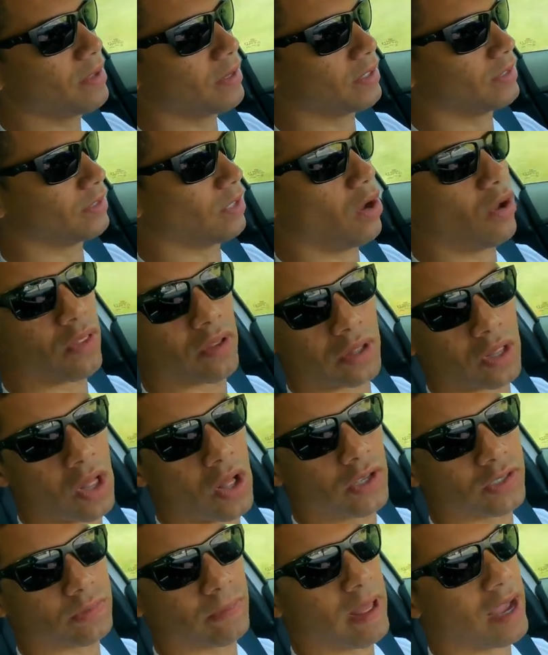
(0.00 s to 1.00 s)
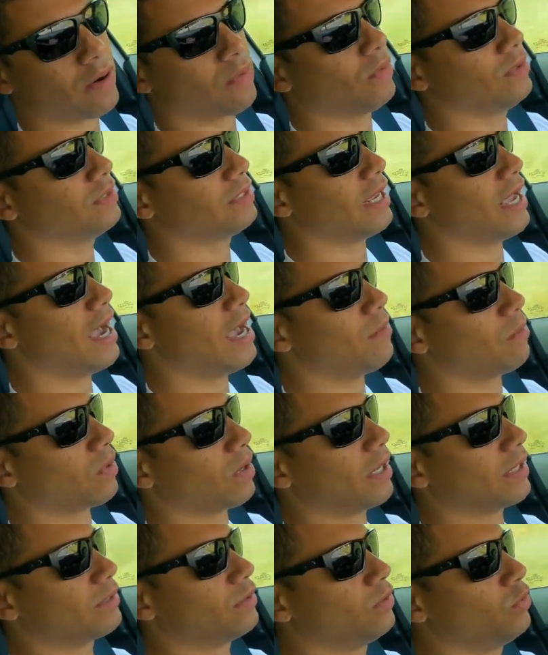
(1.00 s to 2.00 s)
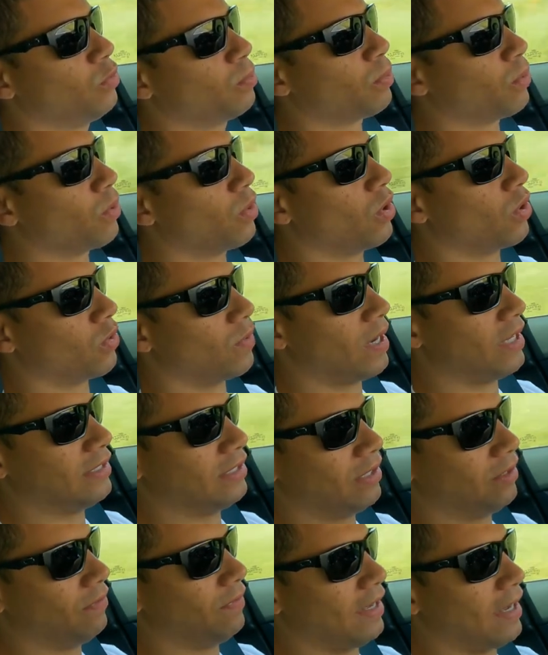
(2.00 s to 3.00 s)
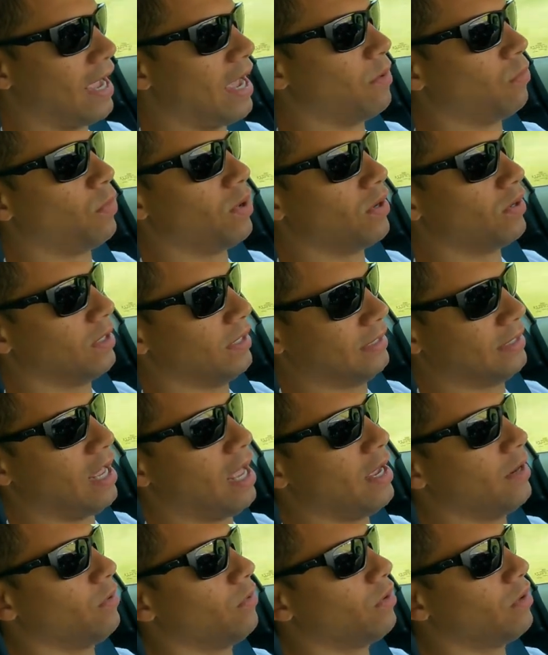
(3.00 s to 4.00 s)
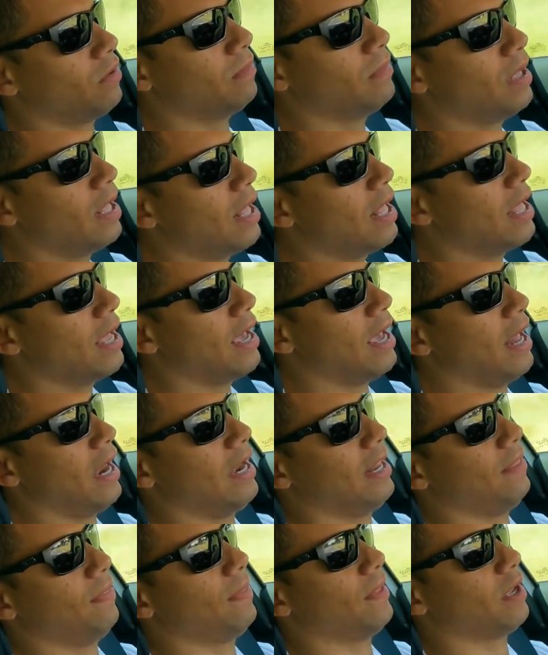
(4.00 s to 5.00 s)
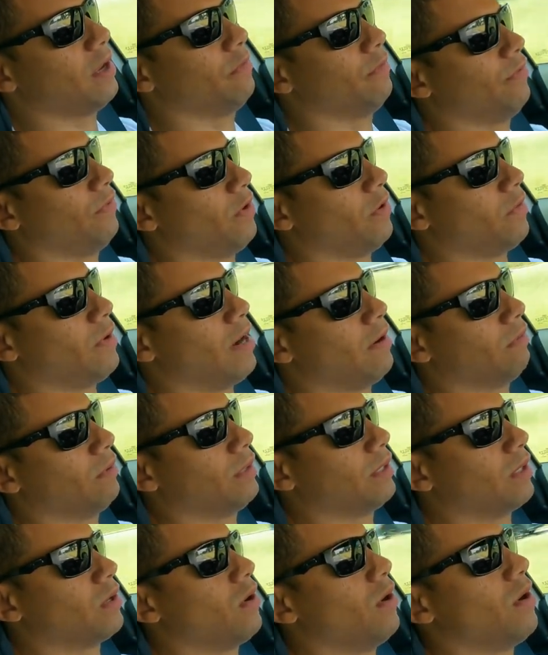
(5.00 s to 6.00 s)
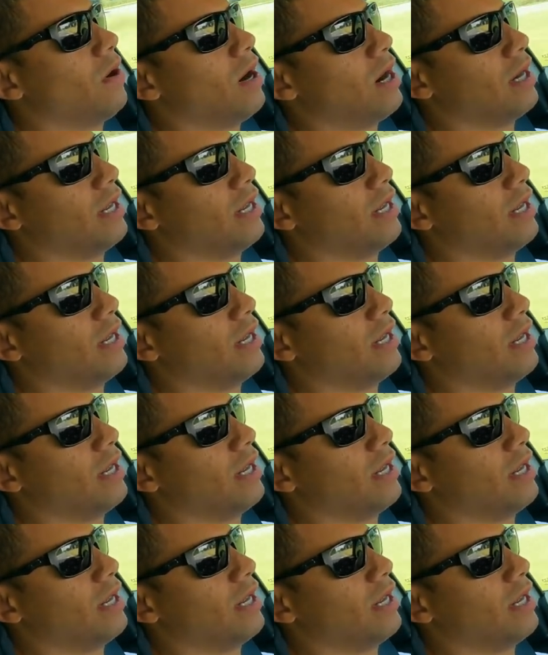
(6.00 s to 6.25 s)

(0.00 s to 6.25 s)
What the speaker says: because all the gloss black ones they had were like super aggressive, like had weird design on them, and I didn't think it would flow right with the car.